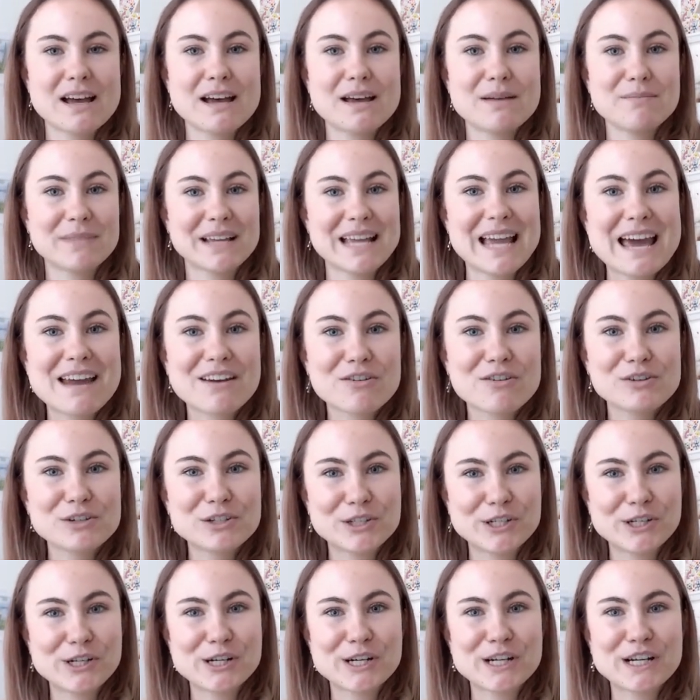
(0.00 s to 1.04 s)
mechanical
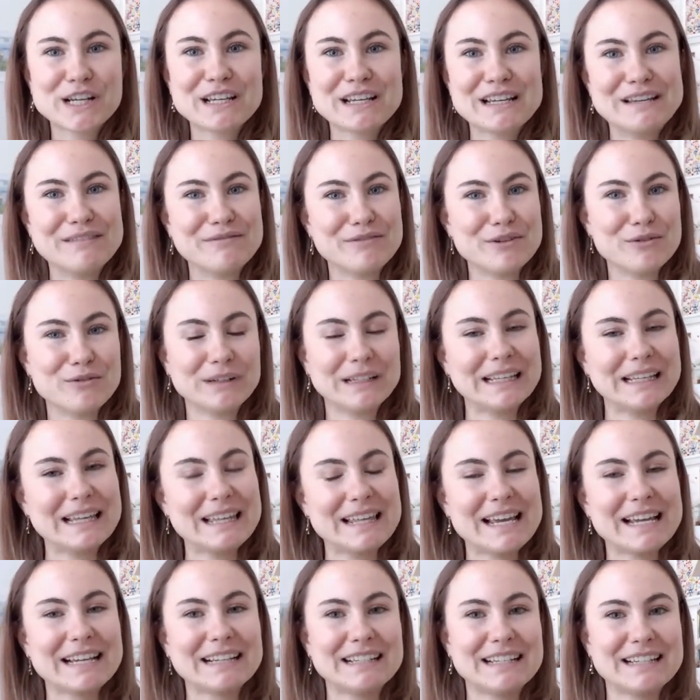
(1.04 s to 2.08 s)
engineering, if you really
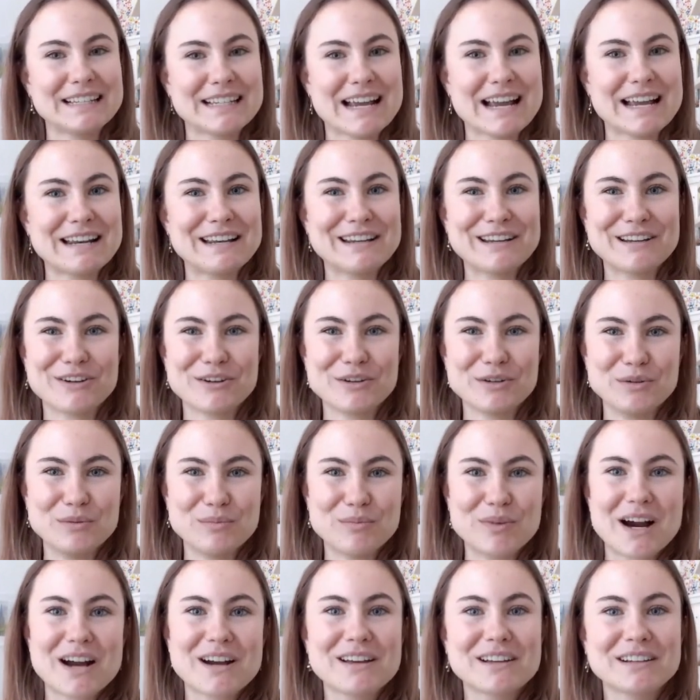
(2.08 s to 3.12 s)
like designing your new
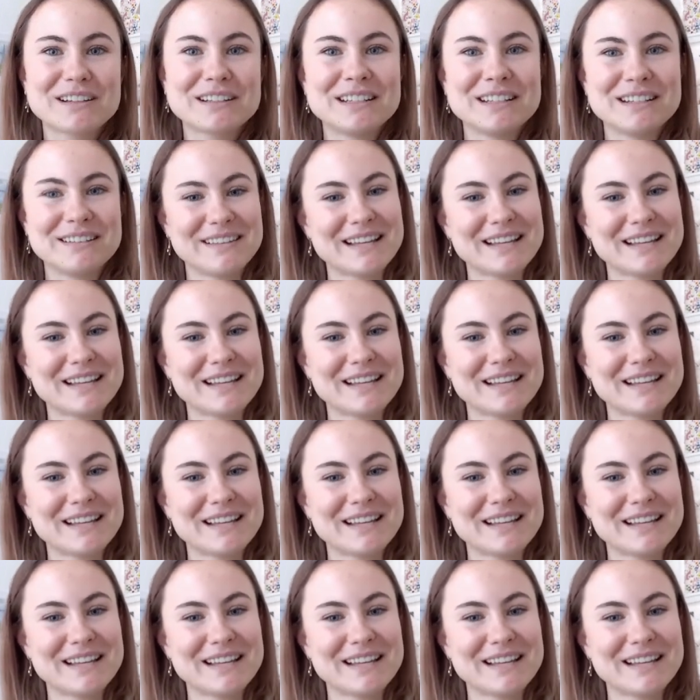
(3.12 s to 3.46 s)
product,